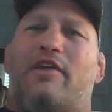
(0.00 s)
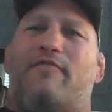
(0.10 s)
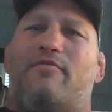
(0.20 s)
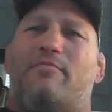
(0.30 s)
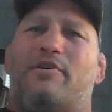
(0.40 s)

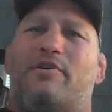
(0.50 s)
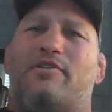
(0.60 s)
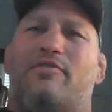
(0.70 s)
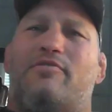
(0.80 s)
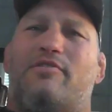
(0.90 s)
Night Football,
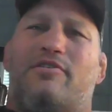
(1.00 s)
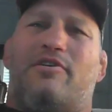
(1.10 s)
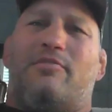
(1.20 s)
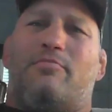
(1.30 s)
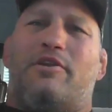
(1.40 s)
though,
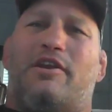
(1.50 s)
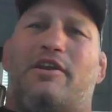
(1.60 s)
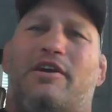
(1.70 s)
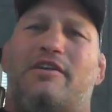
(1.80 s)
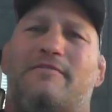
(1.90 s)
on a Monday
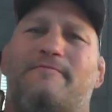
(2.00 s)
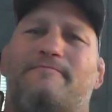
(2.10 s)
night.